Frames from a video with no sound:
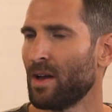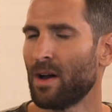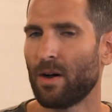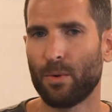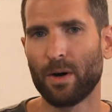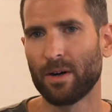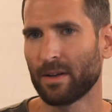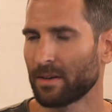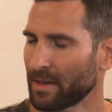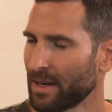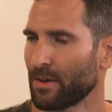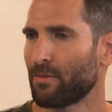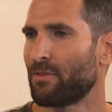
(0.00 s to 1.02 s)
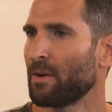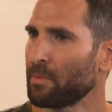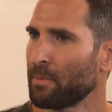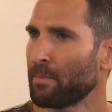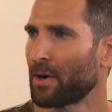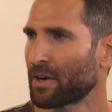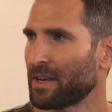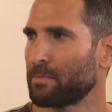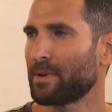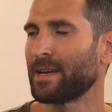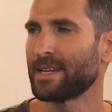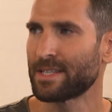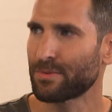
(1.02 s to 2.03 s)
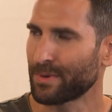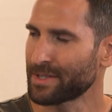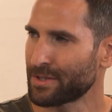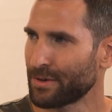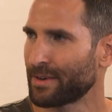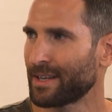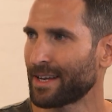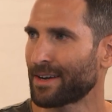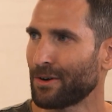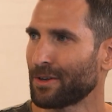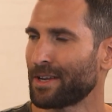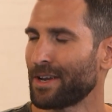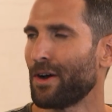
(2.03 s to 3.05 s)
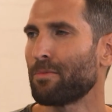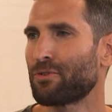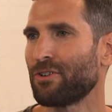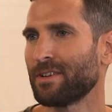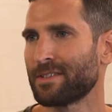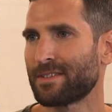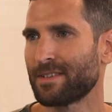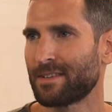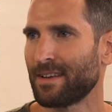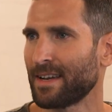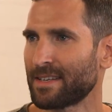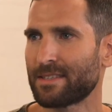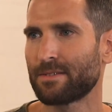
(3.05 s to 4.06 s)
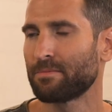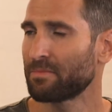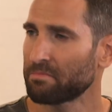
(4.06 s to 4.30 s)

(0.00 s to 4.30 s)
Well, from the marketplace, once you click all the options, it takes,